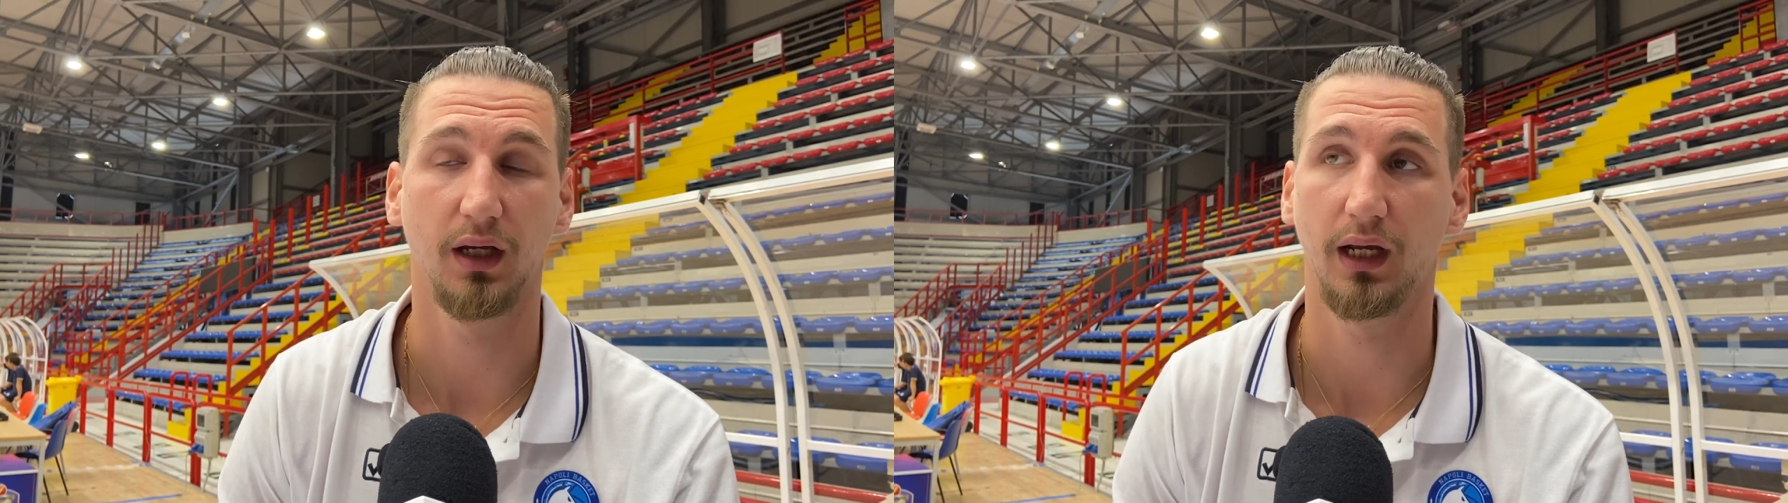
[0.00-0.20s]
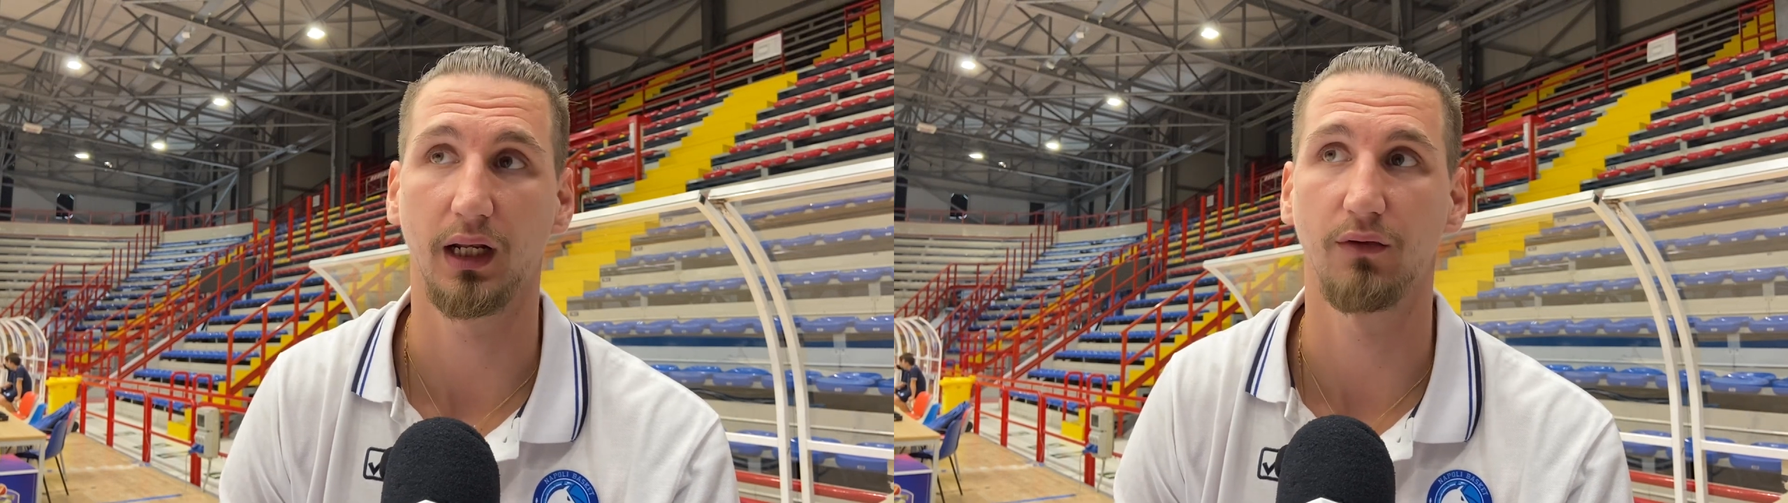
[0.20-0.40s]

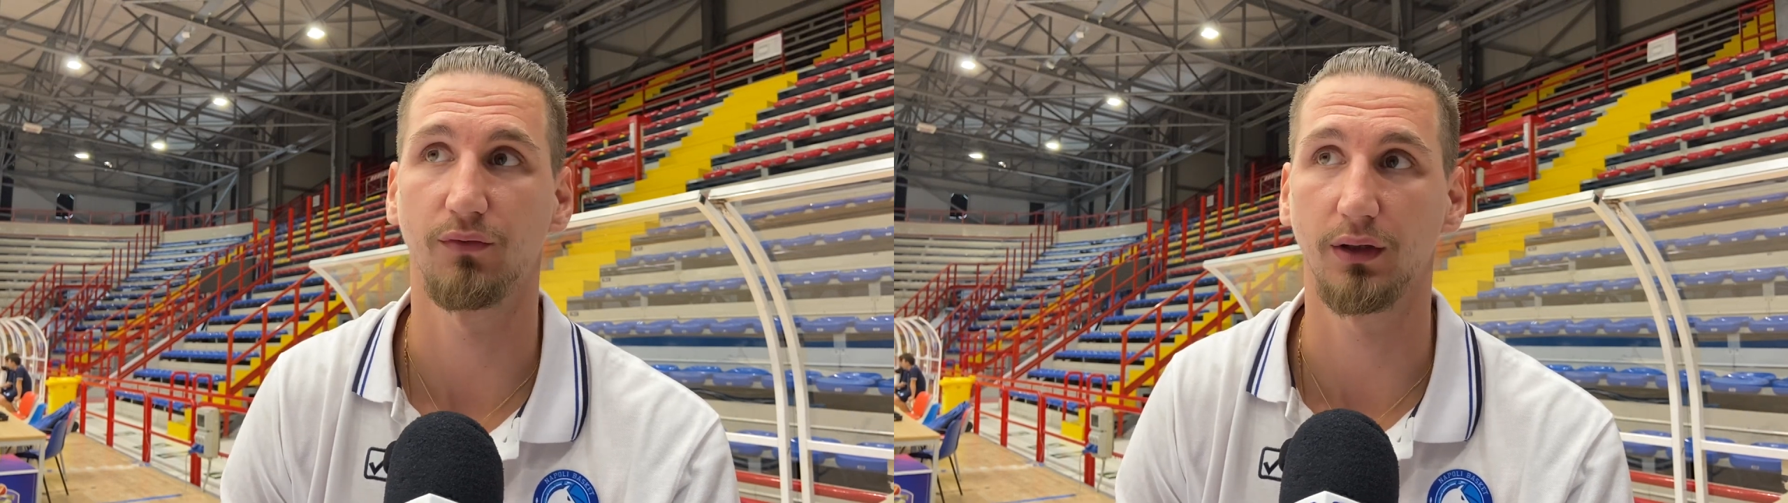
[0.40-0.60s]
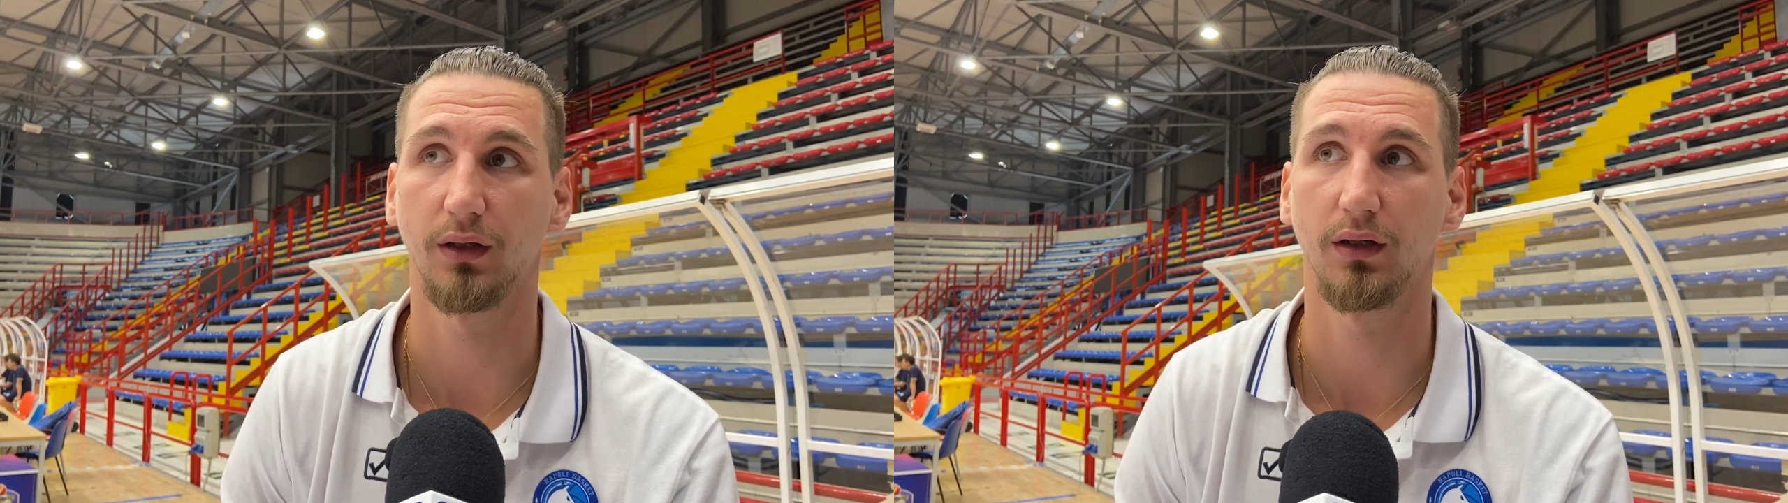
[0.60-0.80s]
and I'm
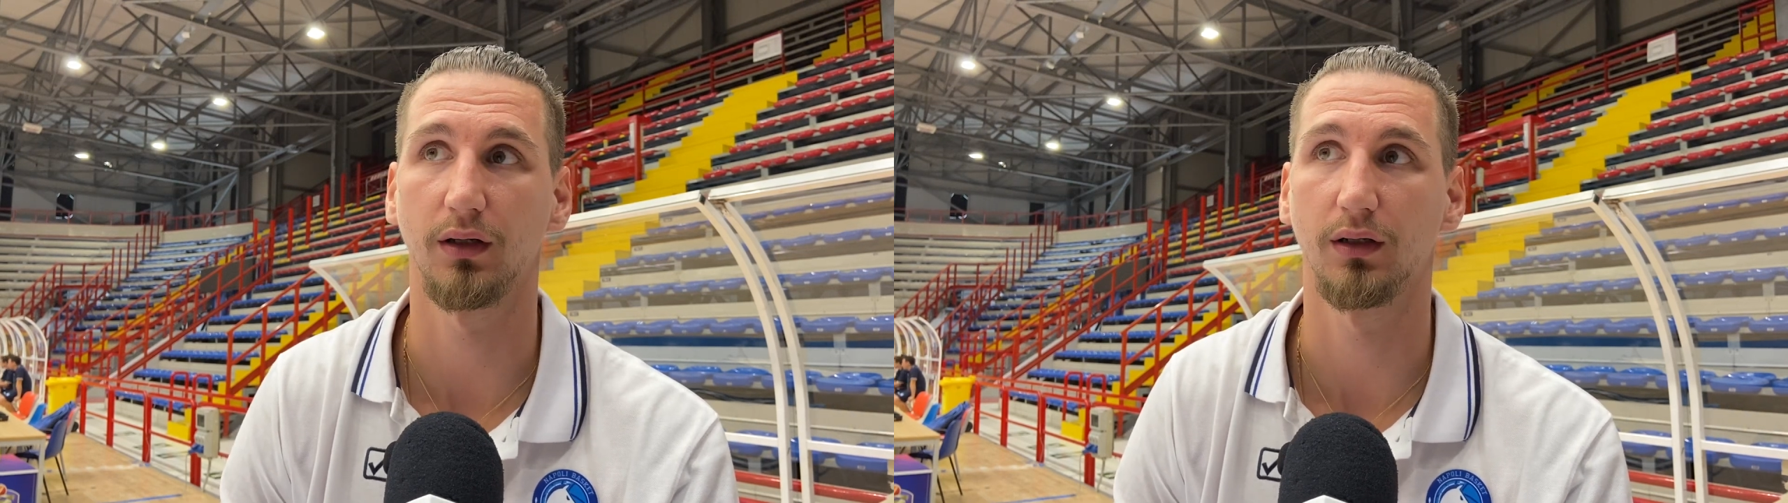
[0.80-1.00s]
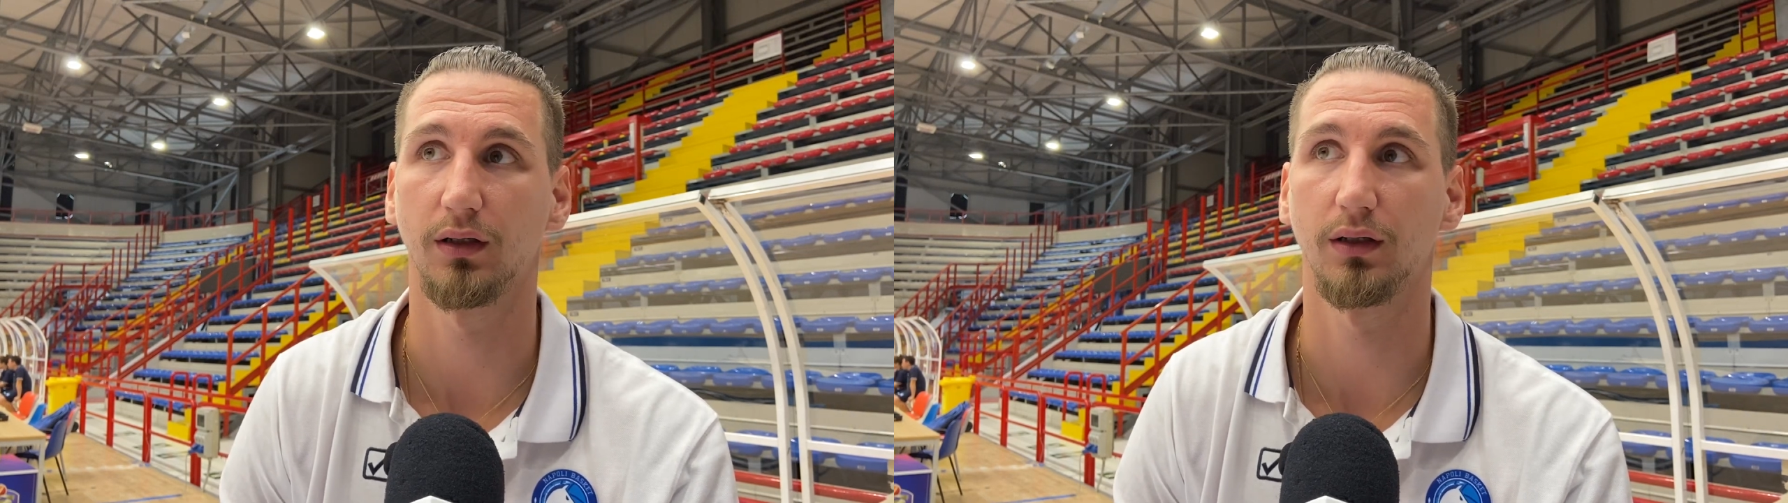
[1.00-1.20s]
really